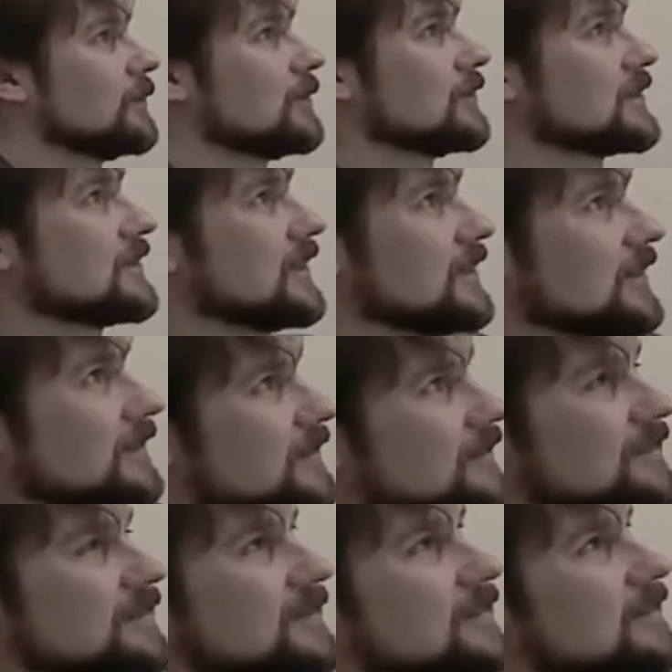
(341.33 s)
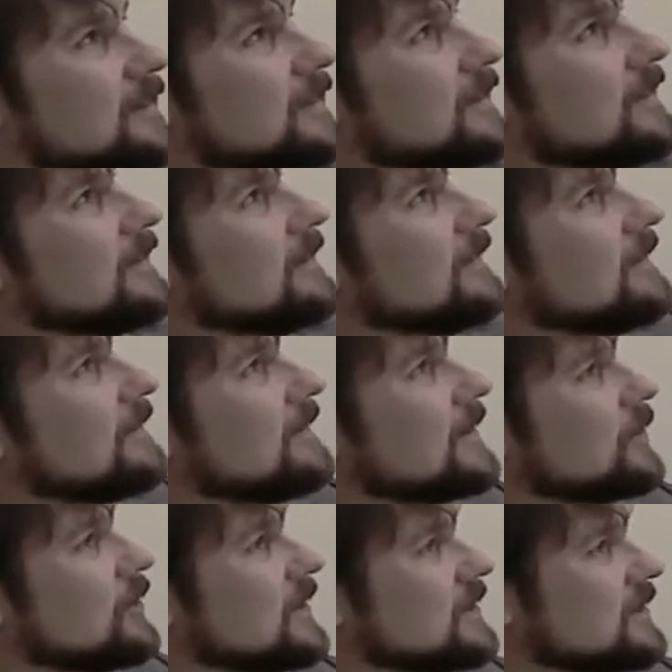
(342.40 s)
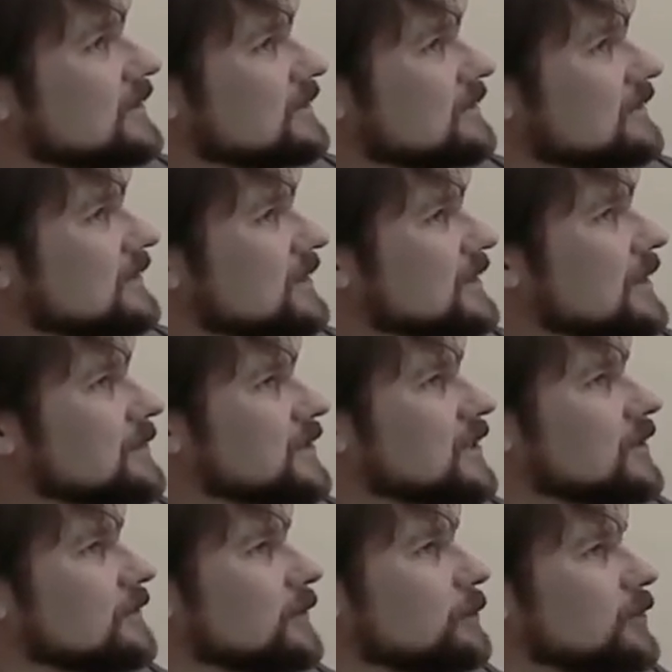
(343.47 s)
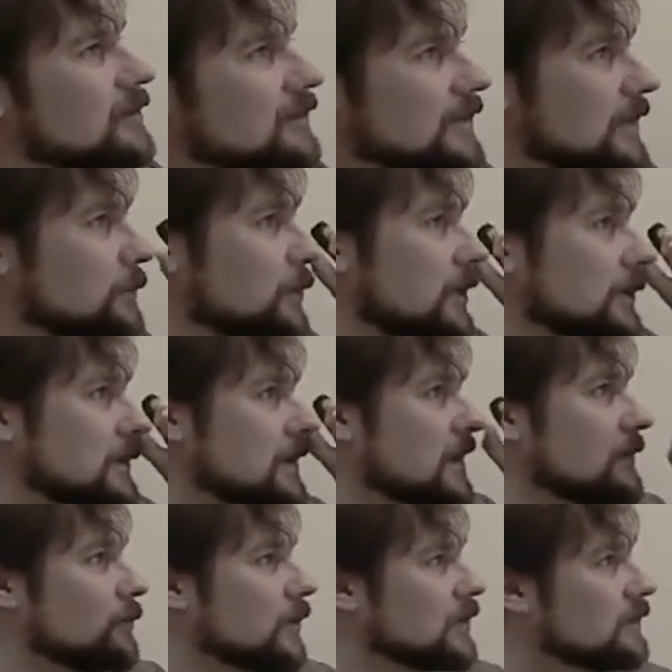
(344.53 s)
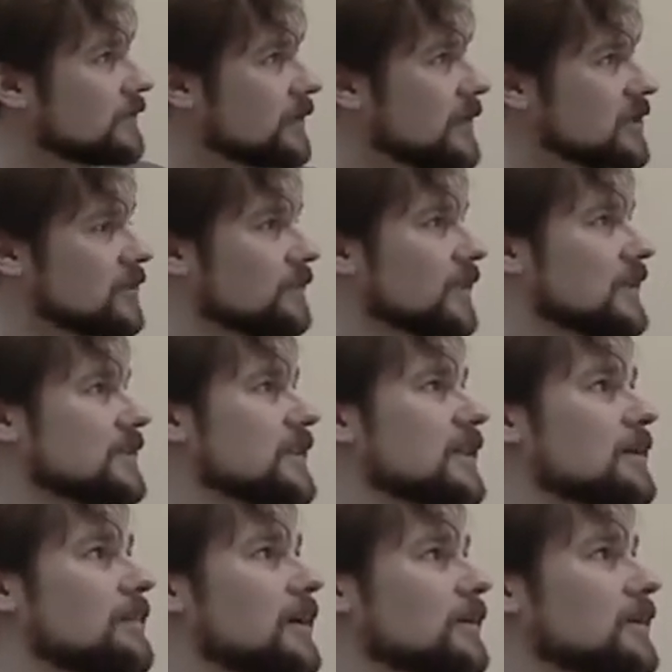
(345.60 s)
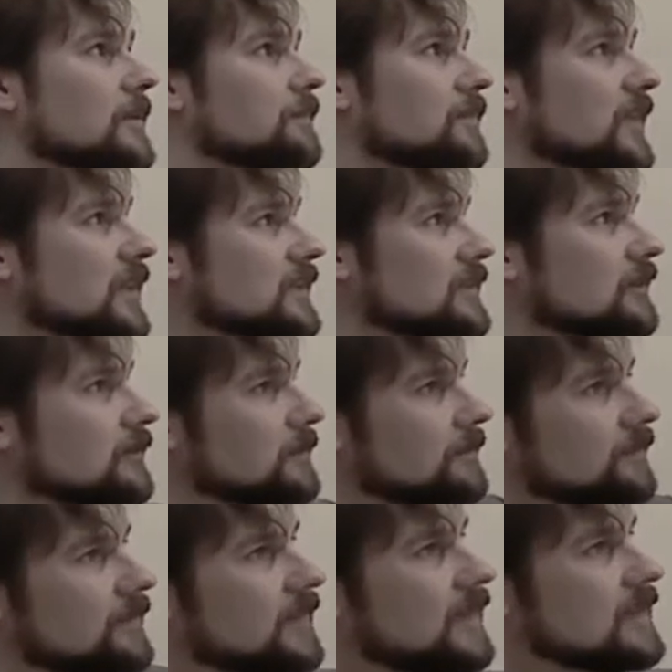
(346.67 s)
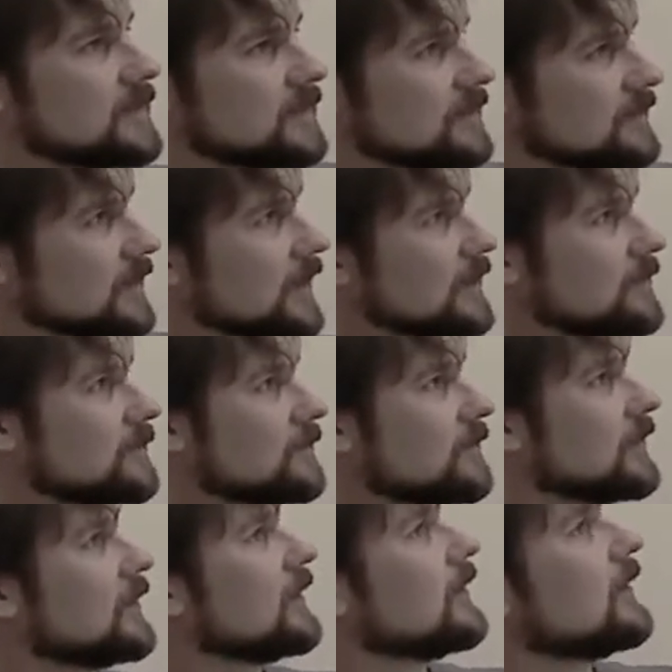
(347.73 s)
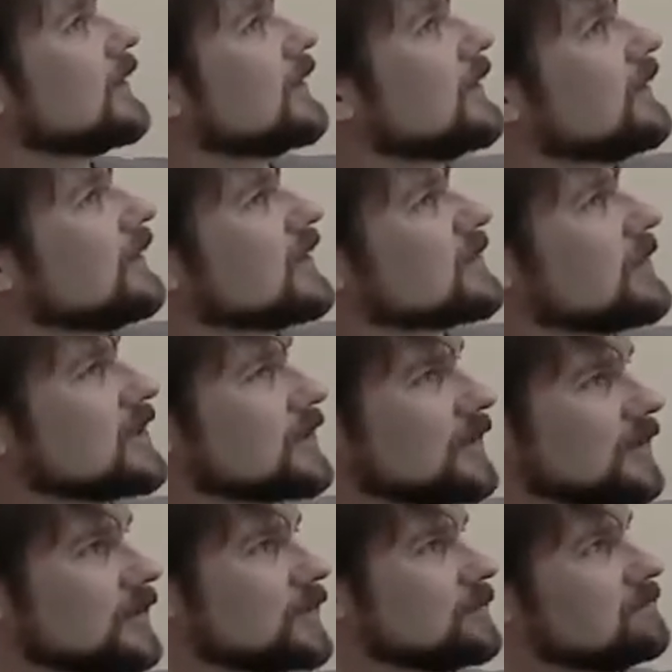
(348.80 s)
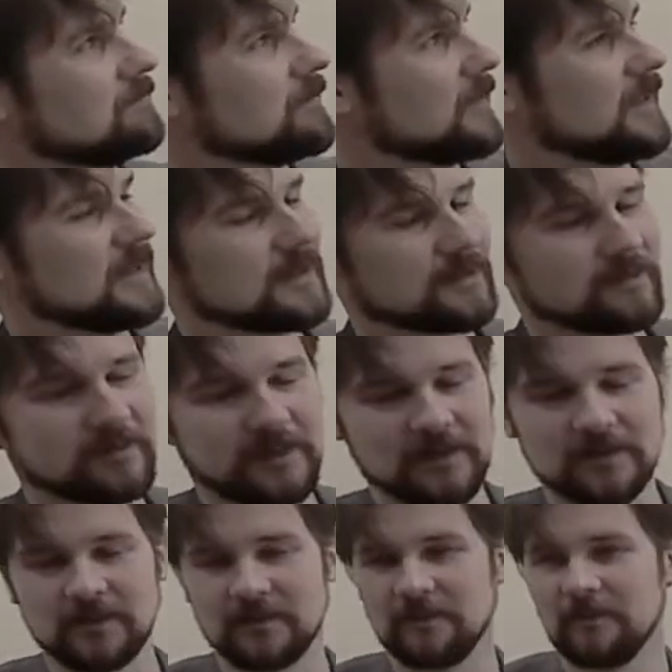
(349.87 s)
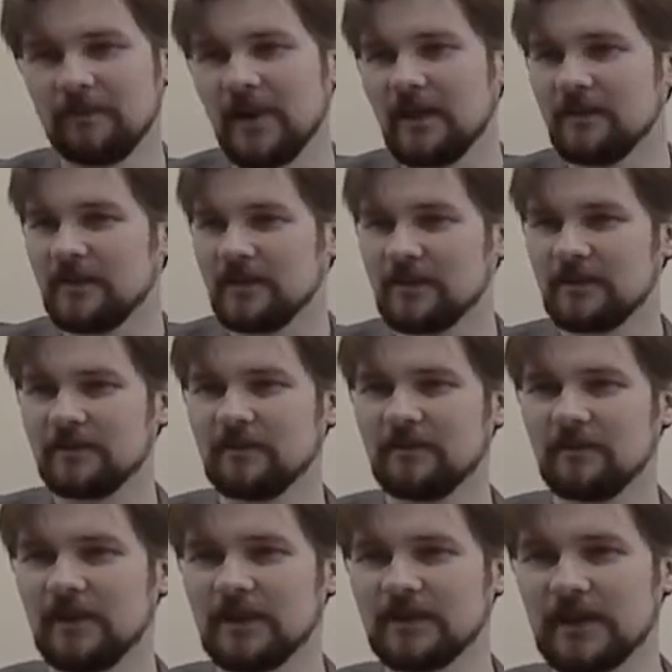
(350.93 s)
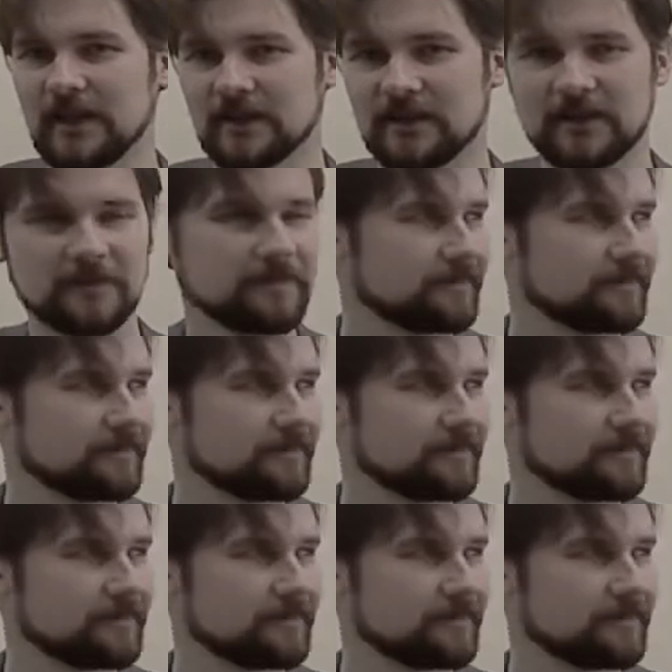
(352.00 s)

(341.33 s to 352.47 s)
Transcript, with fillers: we'll say there is some state of the world and we're designing what information players get about it. So this slide is basically these, these paintings in text.